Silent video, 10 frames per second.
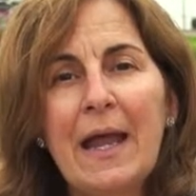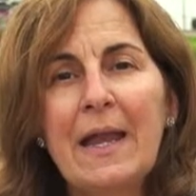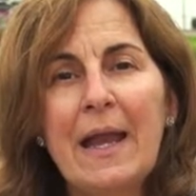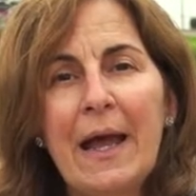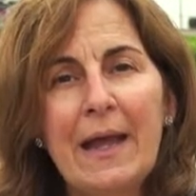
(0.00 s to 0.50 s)

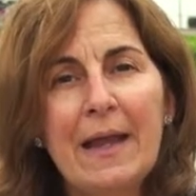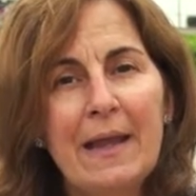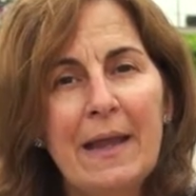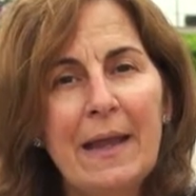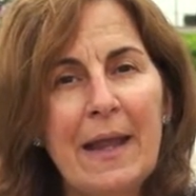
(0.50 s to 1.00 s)
not
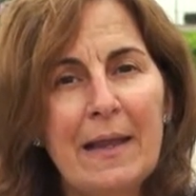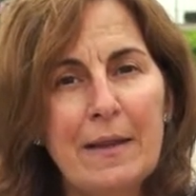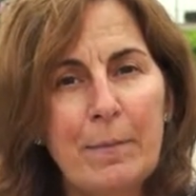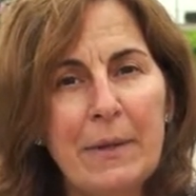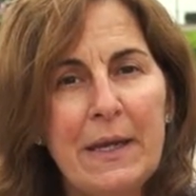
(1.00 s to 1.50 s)
at
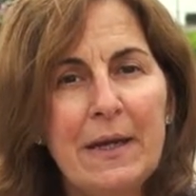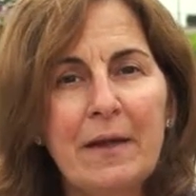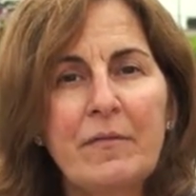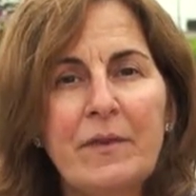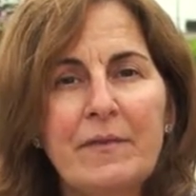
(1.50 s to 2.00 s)
the peak
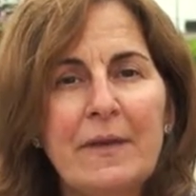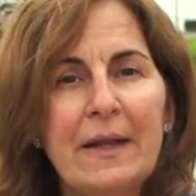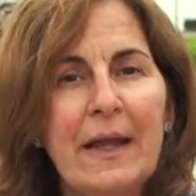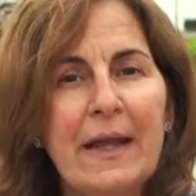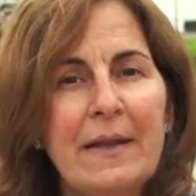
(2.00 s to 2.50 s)
of the
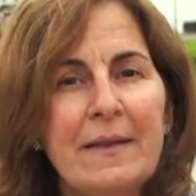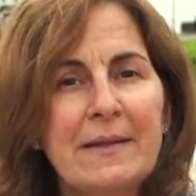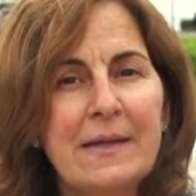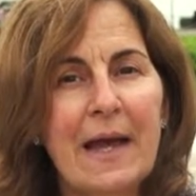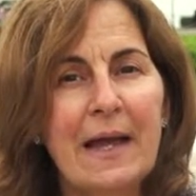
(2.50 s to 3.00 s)
sunlight in the
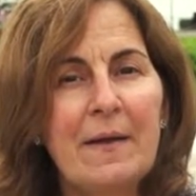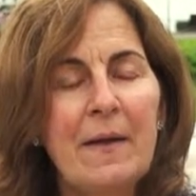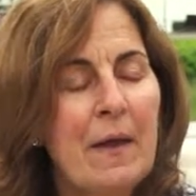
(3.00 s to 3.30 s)
day,